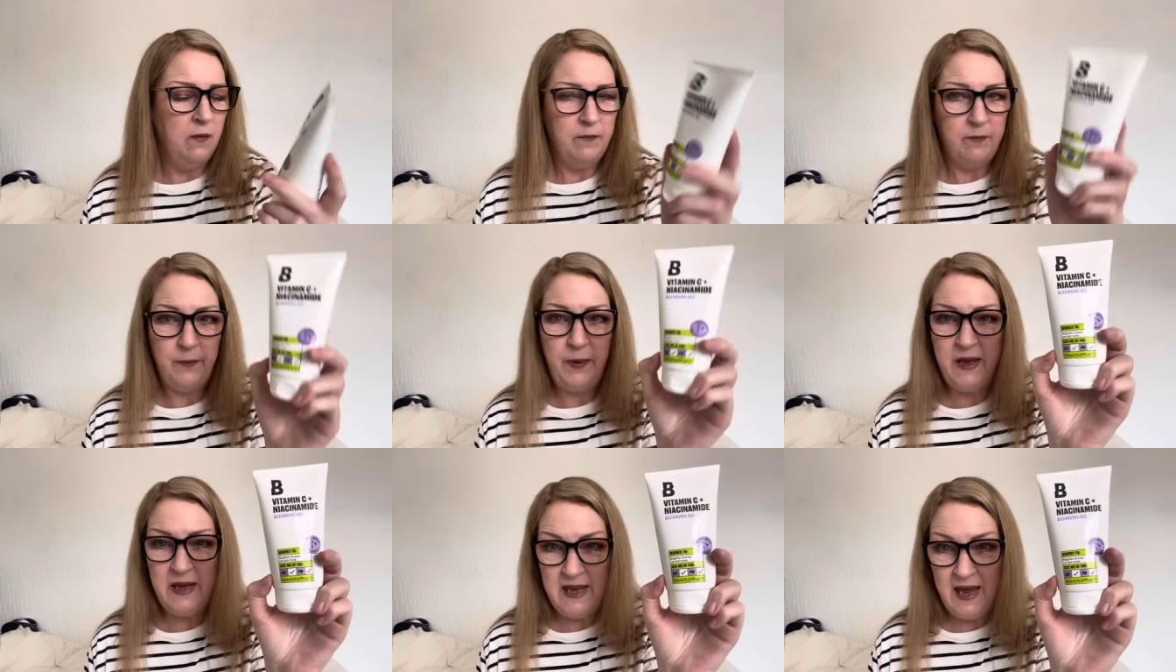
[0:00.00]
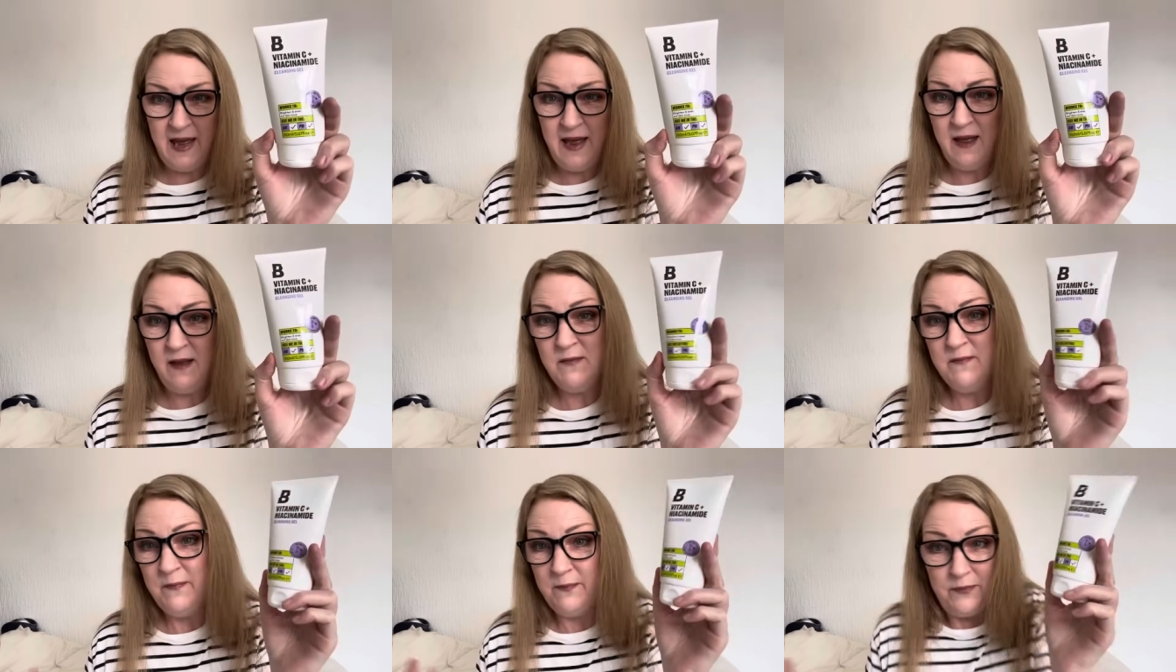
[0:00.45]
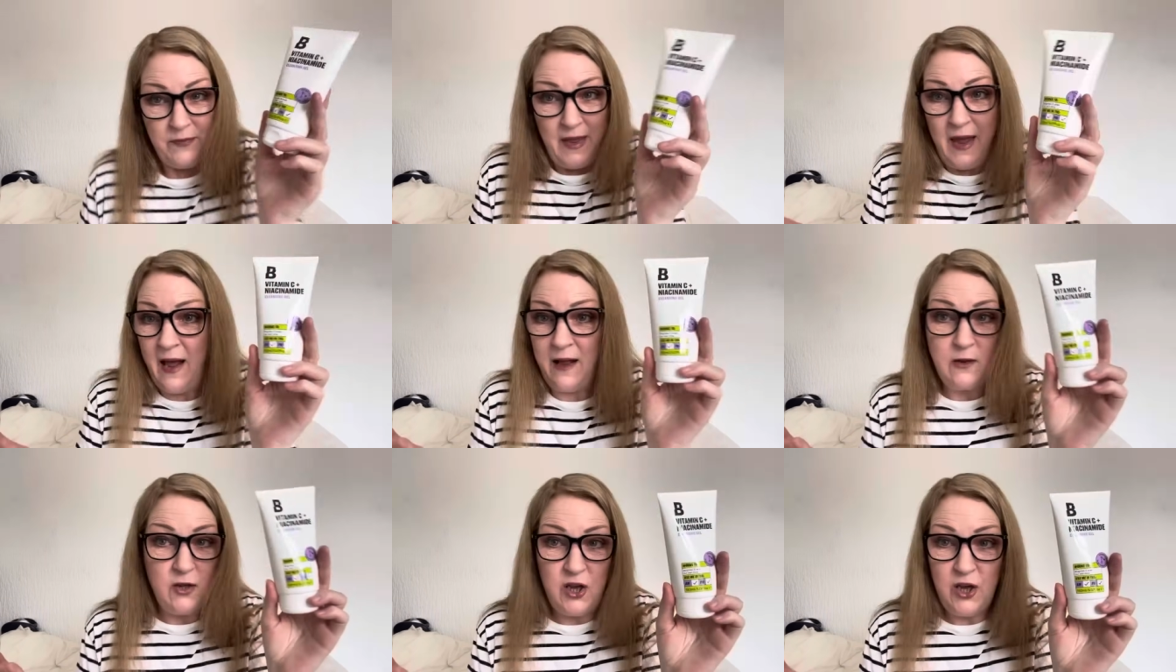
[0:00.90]
But yeah,
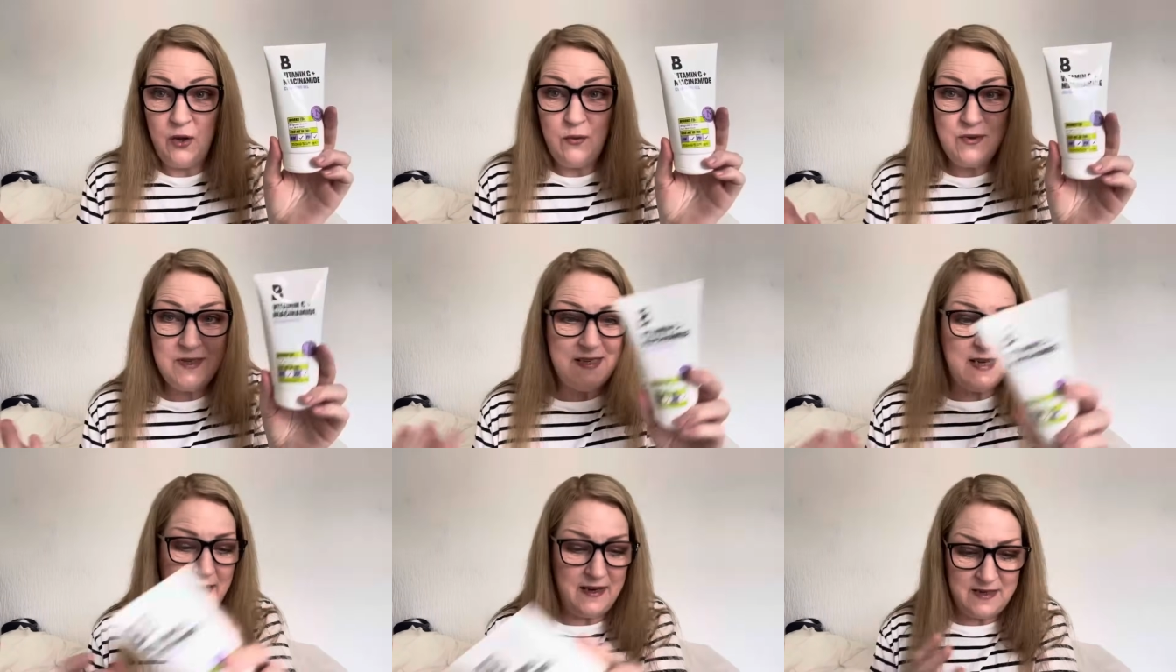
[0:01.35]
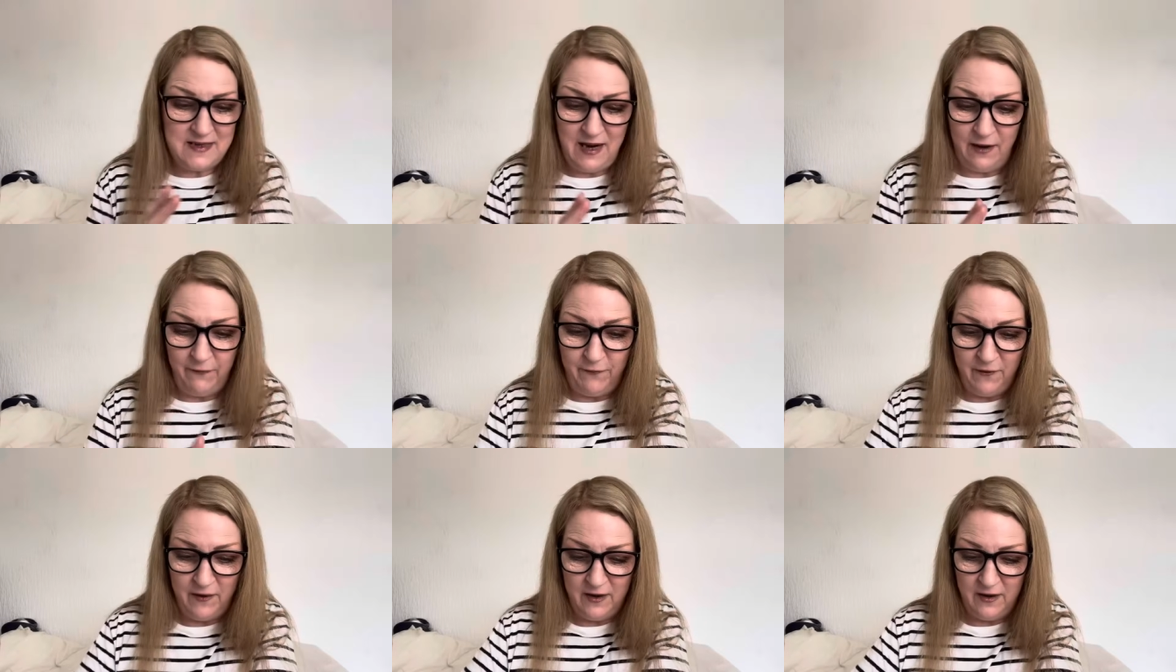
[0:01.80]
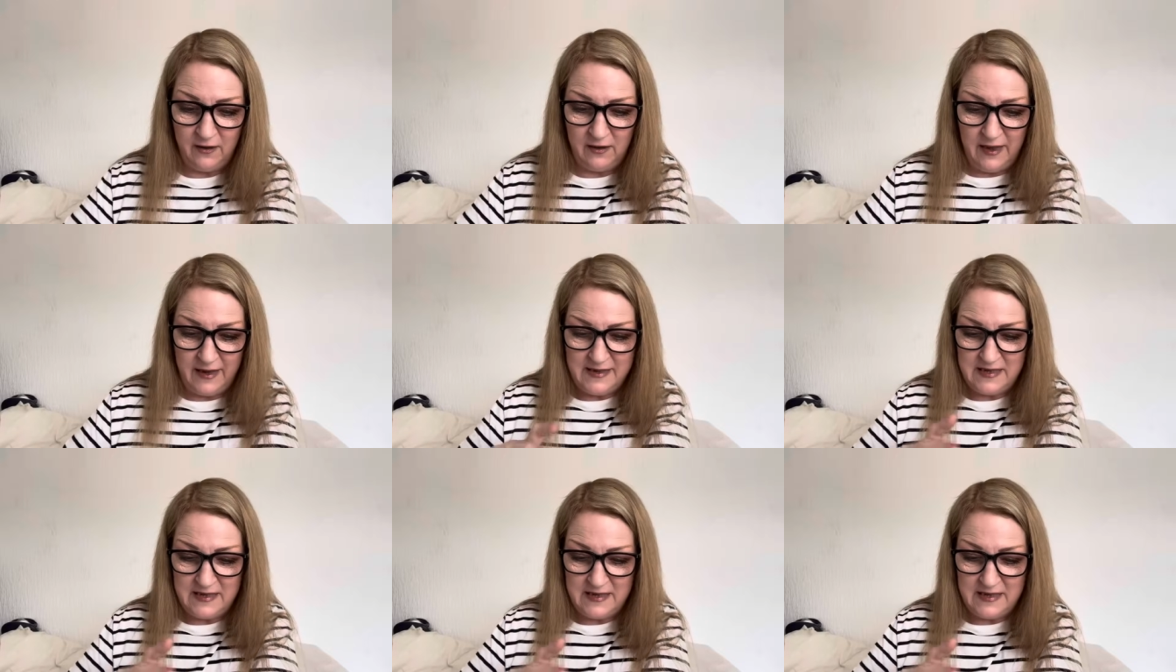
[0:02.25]
I'll use it, definitely,